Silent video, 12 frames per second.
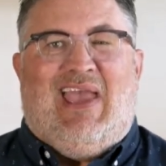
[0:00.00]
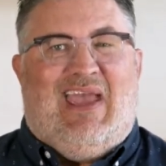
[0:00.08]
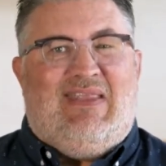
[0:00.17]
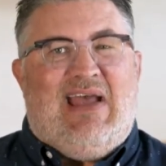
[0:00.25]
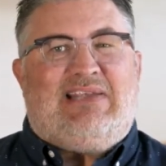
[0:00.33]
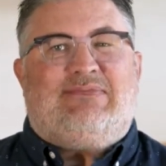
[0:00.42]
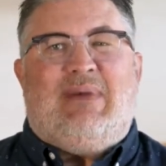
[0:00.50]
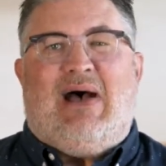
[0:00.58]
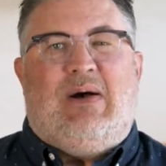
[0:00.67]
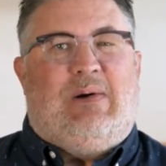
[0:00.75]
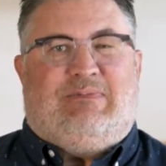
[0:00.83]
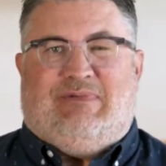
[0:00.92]
And that's my
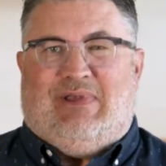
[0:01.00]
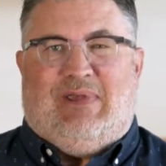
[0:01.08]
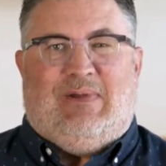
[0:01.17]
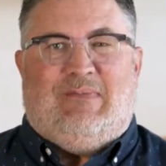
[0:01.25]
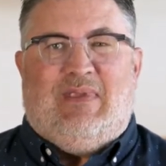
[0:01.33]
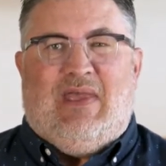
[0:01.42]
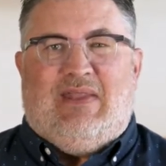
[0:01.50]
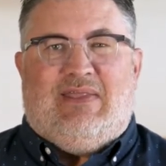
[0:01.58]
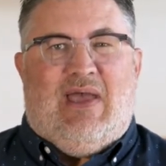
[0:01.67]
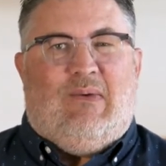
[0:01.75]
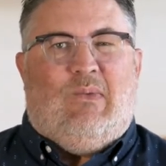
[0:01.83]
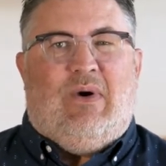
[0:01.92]
hope for you,
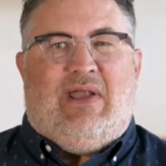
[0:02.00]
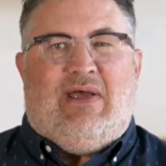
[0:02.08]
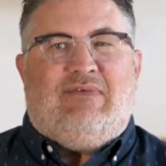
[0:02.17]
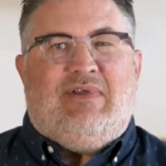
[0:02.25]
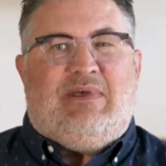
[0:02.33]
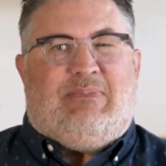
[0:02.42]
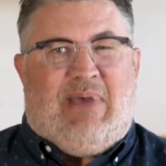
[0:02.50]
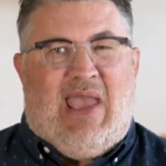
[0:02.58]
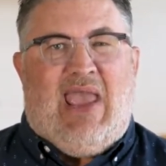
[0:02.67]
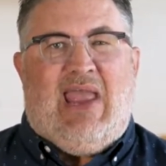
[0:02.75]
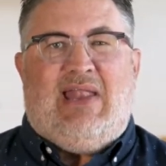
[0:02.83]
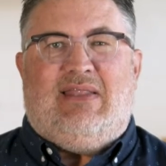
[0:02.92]
that whatever the
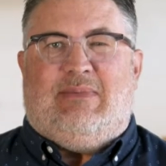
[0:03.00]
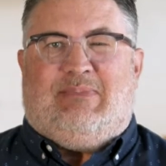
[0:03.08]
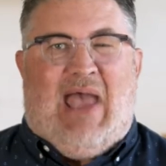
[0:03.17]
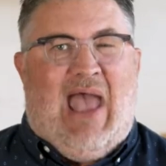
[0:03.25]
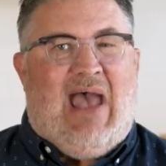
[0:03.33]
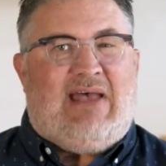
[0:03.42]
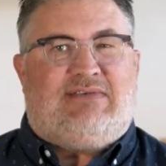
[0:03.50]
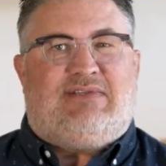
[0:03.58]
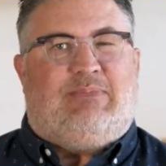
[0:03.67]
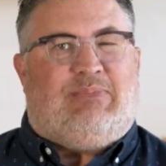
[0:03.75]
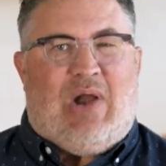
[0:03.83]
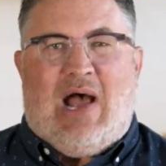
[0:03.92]
pain, the past,
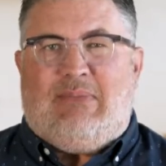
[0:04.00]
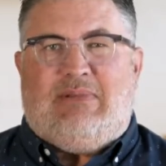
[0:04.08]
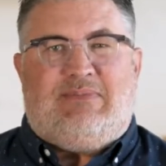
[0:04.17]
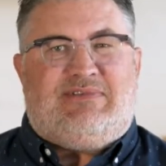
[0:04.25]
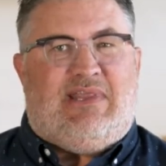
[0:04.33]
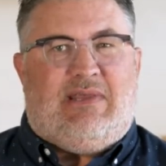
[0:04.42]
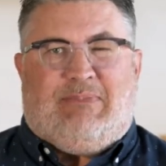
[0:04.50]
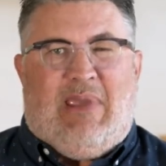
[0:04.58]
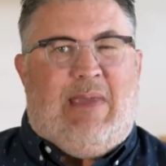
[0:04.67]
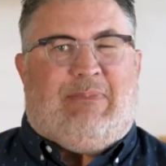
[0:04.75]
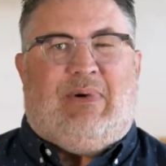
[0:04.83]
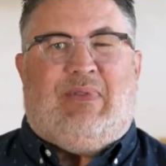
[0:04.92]
the problems, and the
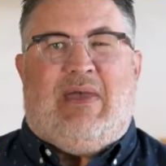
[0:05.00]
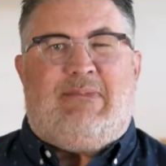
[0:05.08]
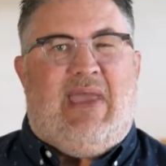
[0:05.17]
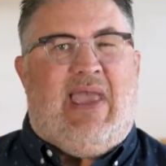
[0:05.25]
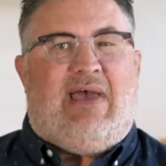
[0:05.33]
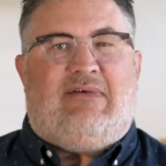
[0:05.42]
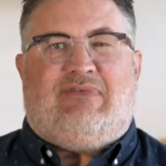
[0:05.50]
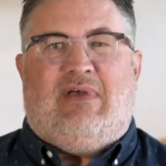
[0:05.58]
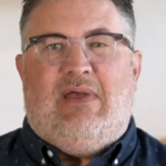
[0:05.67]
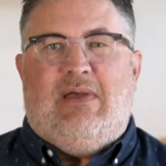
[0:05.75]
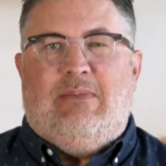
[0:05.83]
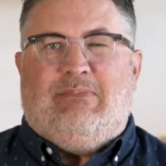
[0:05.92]
people that may have
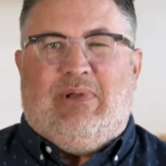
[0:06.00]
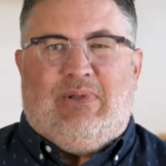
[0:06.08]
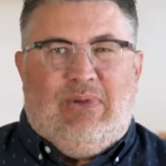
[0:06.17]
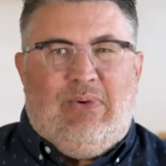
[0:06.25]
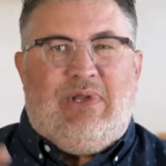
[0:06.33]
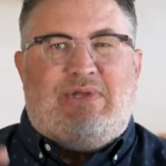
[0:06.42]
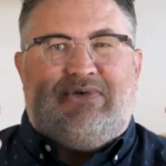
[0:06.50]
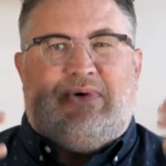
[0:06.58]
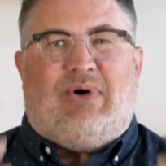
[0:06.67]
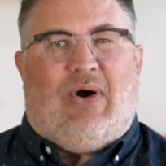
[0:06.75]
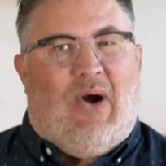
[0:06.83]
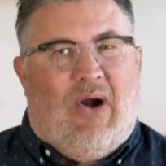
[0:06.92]
polluted
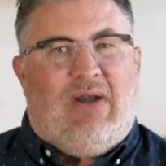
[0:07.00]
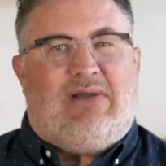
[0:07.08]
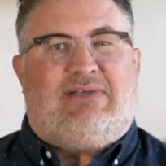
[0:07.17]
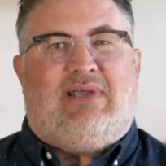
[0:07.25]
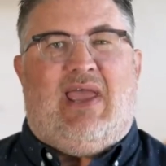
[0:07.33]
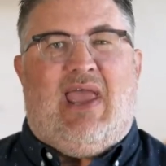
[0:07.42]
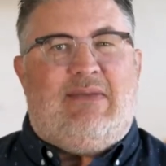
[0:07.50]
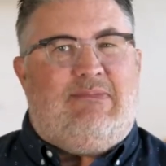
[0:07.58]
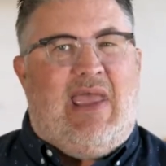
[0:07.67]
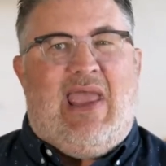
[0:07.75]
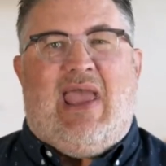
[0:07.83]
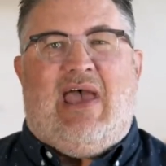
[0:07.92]
your heart and
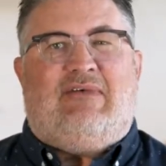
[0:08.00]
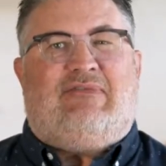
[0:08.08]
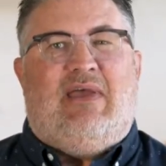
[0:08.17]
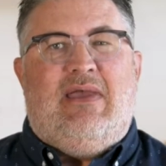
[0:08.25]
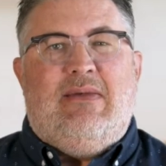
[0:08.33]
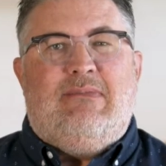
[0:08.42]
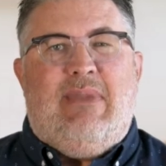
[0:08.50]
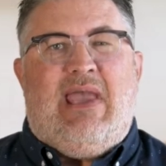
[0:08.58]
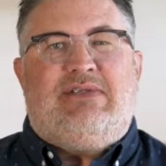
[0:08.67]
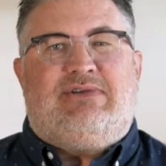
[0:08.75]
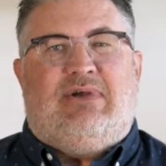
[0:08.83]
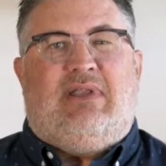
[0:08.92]
may have
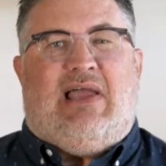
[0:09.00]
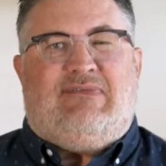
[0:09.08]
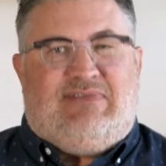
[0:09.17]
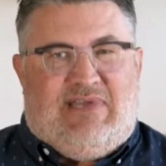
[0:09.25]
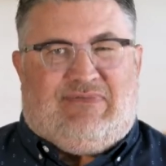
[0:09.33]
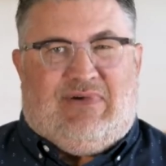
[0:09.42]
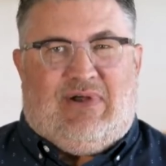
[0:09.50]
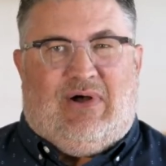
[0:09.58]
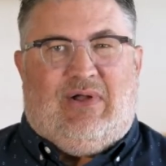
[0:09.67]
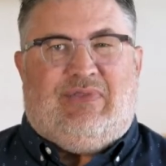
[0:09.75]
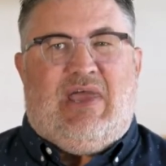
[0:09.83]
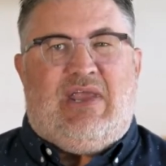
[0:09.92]
made your life
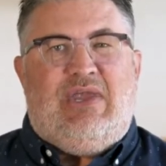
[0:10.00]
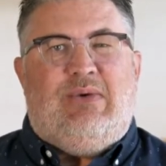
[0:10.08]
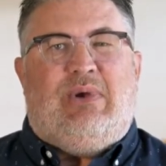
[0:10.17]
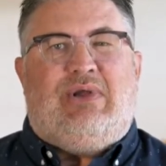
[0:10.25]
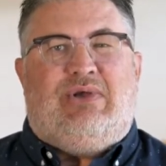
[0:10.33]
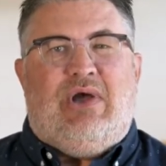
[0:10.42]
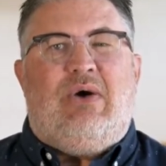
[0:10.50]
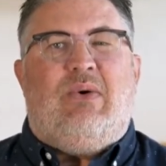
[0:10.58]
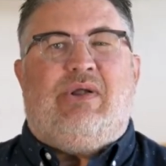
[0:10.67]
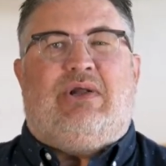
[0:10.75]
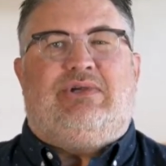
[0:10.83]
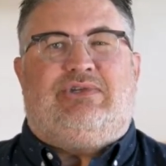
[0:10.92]
difficult, that you would go
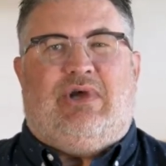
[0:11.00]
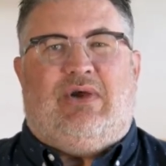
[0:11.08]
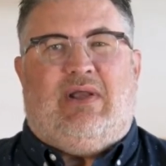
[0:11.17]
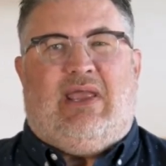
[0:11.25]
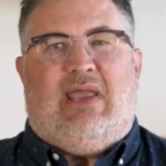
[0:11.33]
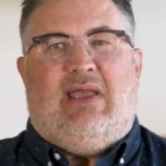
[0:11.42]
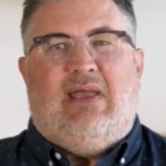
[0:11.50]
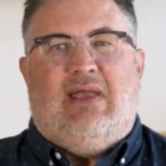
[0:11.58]
on a journey